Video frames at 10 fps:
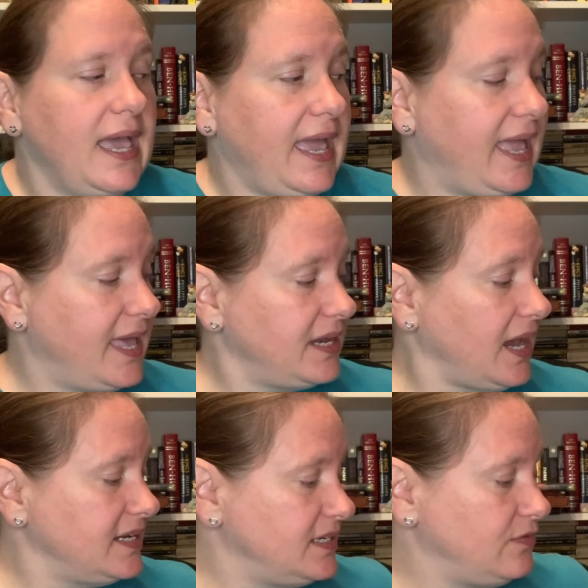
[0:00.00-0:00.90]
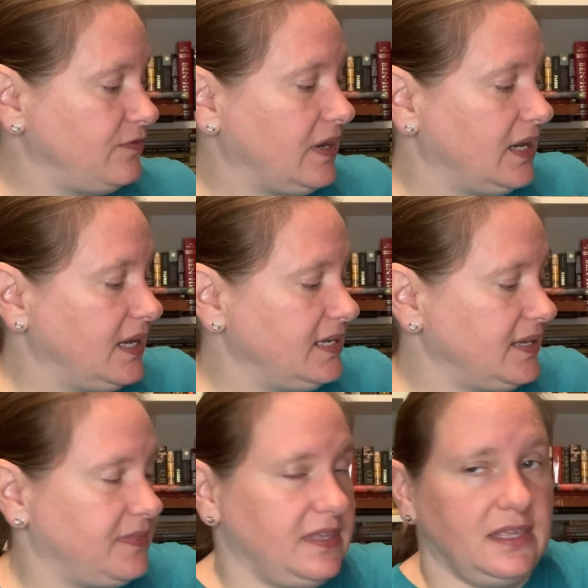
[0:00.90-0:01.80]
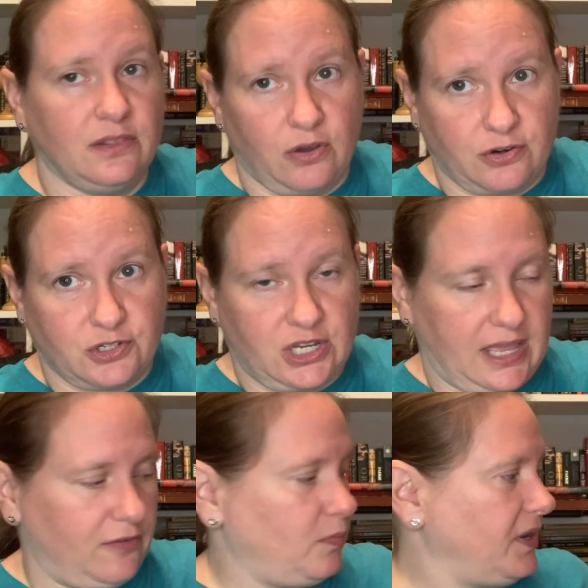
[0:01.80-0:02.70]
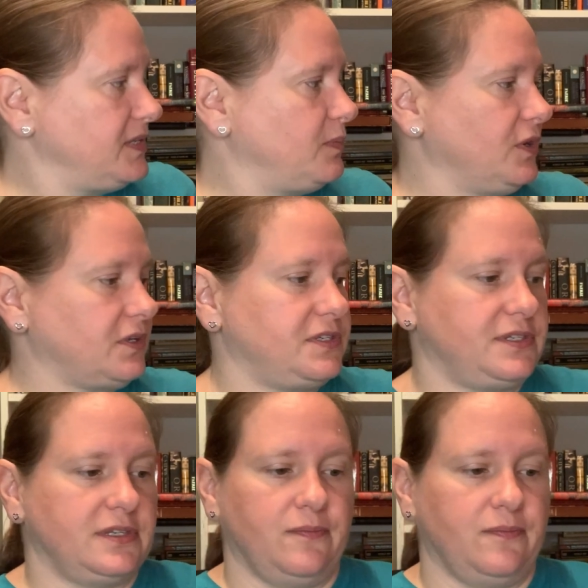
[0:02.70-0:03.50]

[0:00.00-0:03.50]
And I did find at the large half-price books